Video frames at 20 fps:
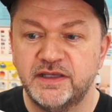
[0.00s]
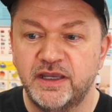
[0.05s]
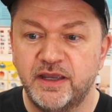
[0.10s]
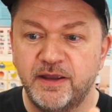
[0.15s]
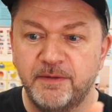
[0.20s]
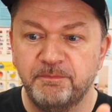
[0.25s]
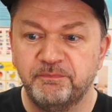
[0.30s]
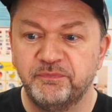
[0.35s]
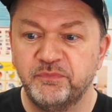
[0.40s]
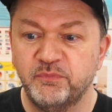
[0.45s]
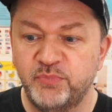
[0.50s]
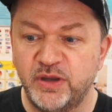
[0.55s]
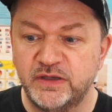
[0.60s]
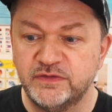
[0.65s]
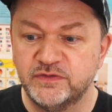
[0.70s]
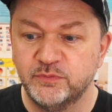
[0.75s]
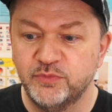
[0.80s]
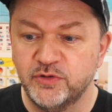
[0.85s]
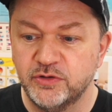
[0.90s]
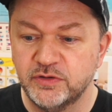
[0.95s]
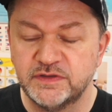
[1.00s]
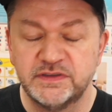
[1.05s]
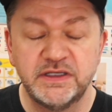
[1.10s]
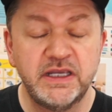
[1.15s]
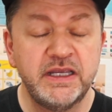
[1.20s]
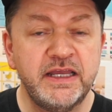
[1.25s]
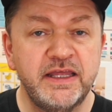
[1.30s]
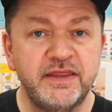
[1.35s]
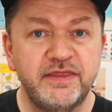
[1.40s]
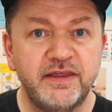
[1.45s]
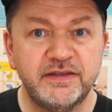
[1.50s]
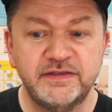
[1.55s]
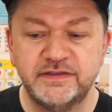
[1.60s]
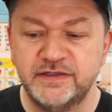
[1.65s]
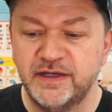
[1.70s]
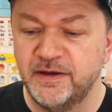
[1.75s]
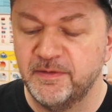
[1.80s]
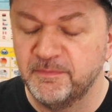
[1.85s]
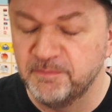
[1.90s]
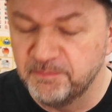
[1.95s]
bento box that
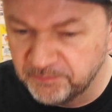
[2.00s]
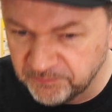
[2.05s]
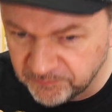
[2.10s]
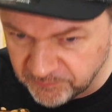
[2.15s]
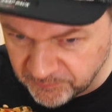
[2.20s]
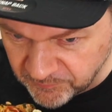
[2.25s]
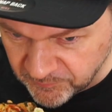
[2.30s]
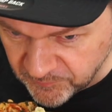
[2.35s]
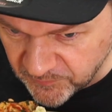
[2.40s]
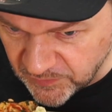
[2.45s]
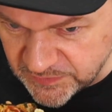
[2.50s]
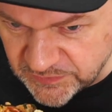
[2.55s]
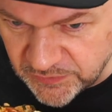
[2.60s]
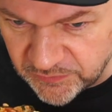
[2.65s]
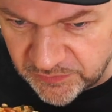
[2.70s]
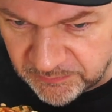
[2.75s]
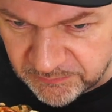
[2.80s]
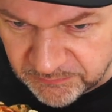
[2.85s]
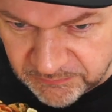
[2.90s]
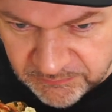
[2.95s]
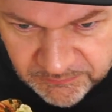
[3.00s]
it's gonna,